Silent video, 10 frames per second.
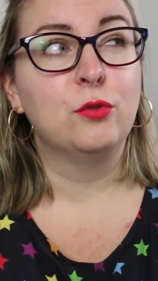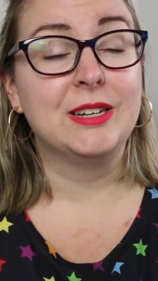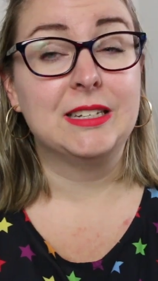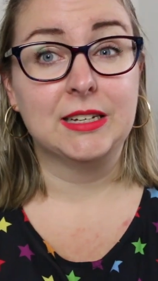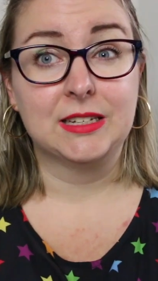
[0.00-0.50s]

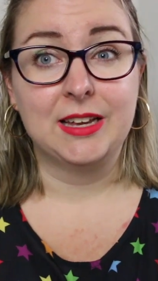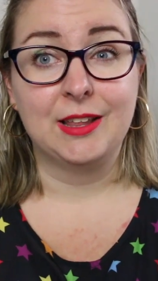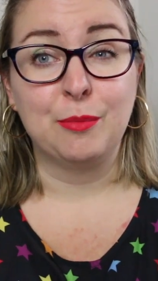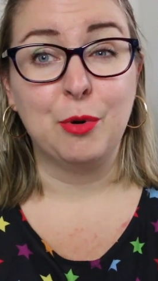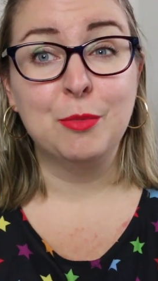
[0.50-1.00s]
26
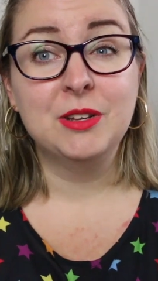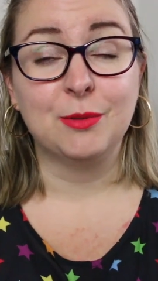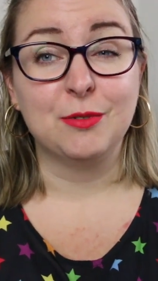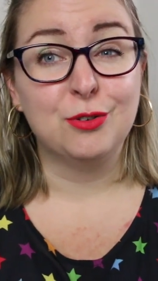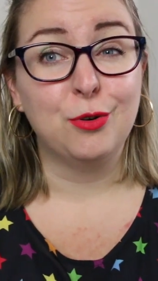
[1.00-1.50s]
at the moment. So
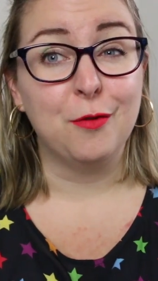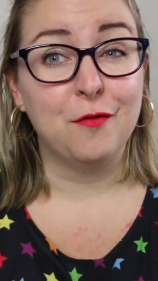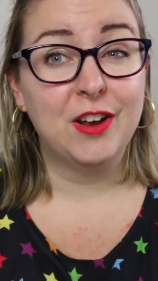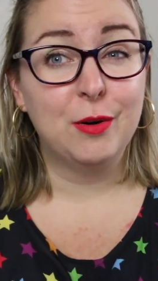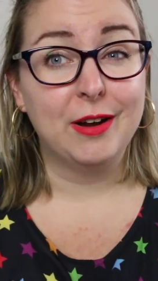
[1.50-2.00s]
we've still got a
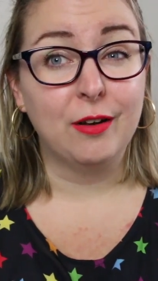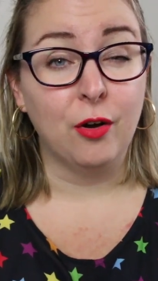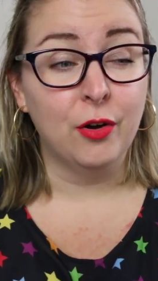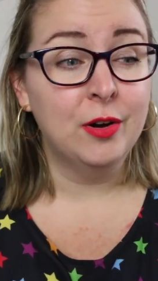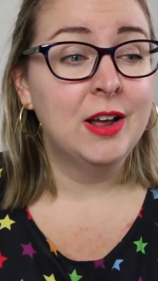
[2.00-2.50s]
fair way to
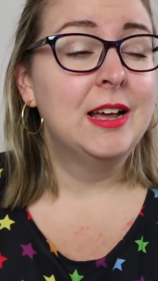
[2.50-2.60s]
go.